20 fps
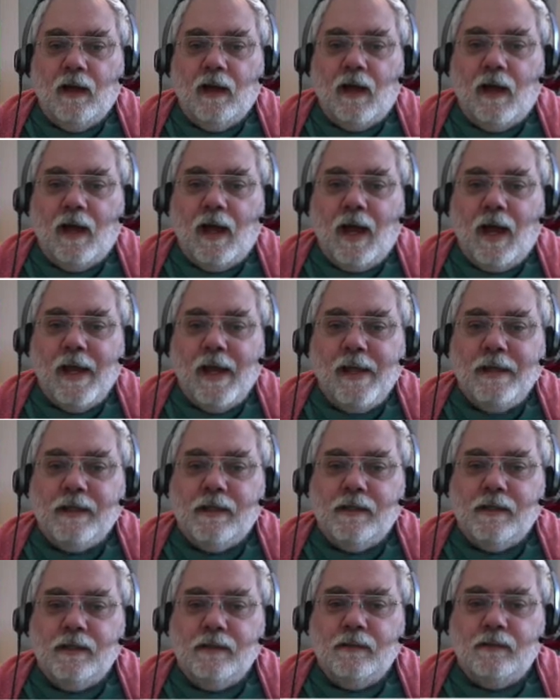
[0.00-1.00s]

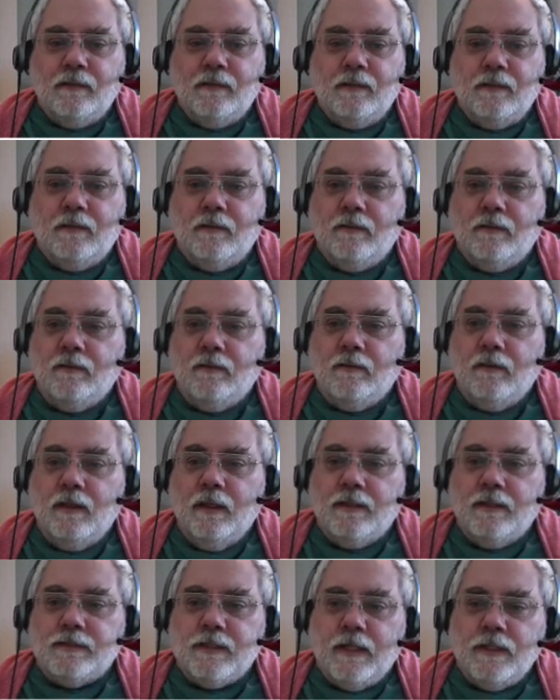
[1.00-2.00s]
Eigen
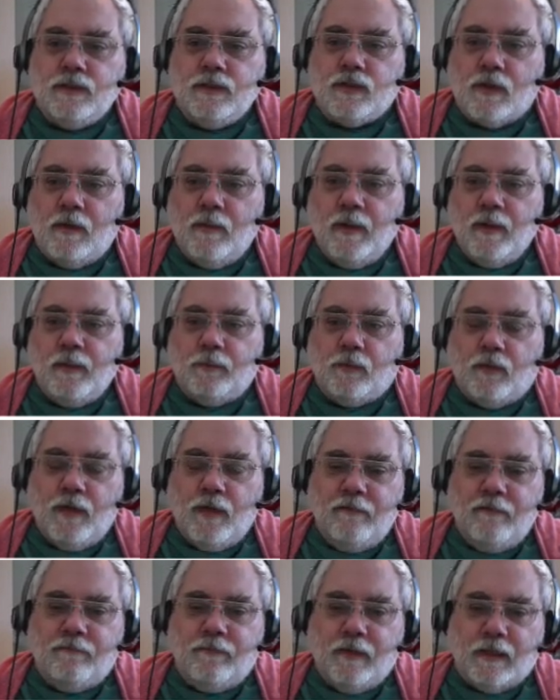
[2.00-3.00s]
is a German
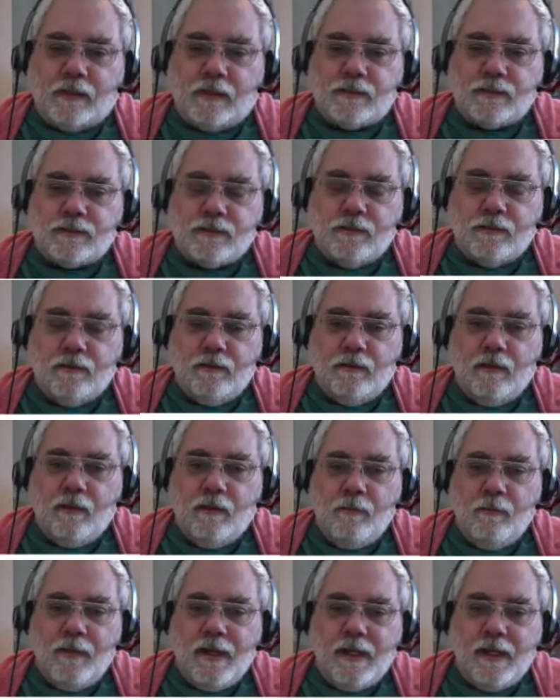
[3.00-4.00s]
prefix
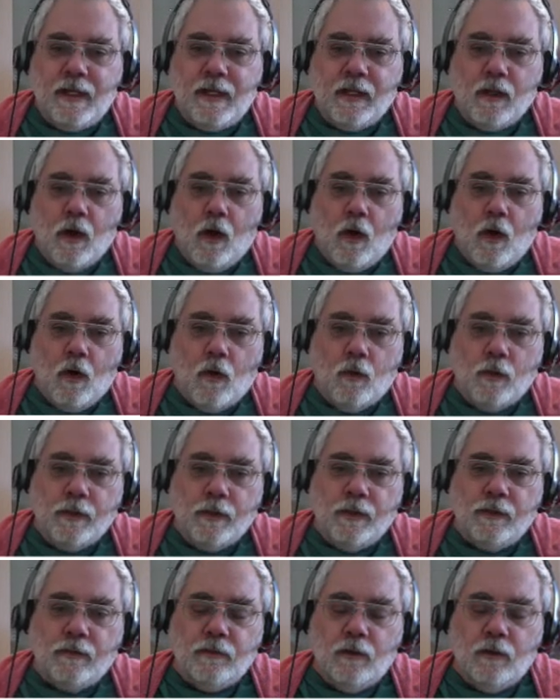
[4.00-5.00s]
meaning
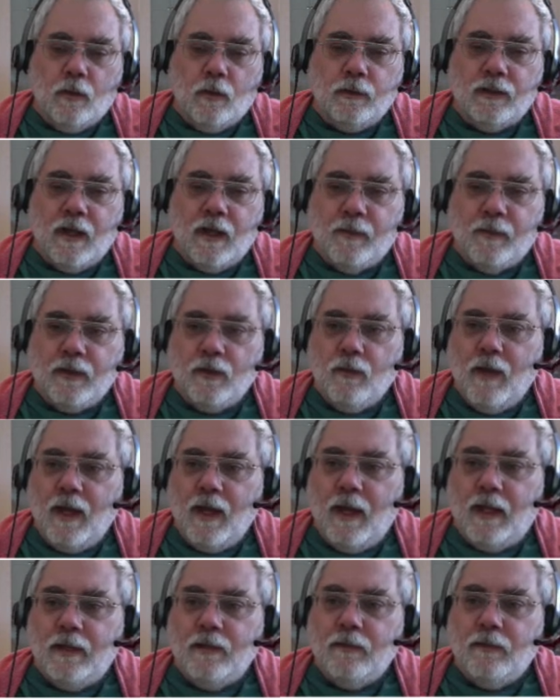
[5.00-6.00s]
own,
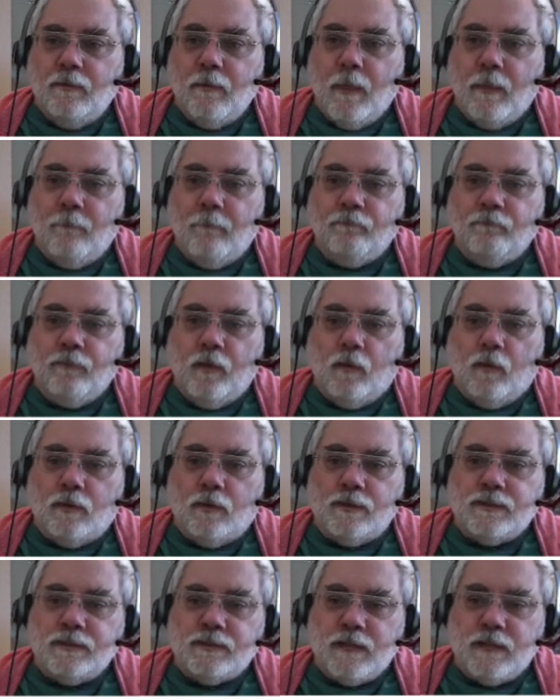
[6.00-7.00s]
O-W-N,
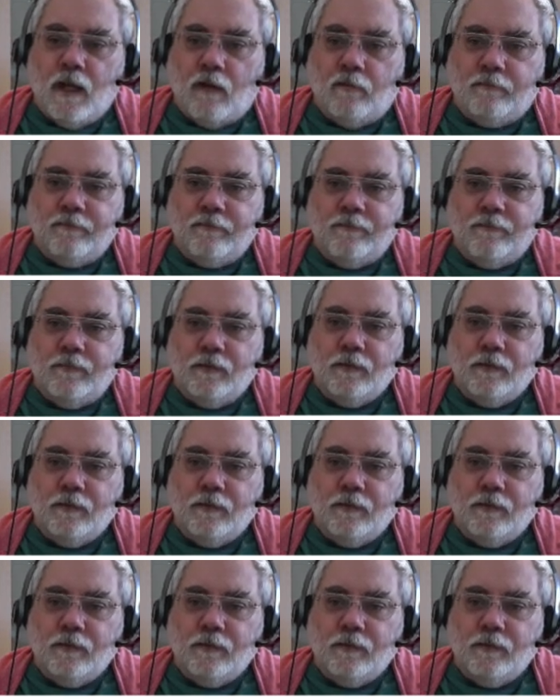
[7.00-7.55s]
or self.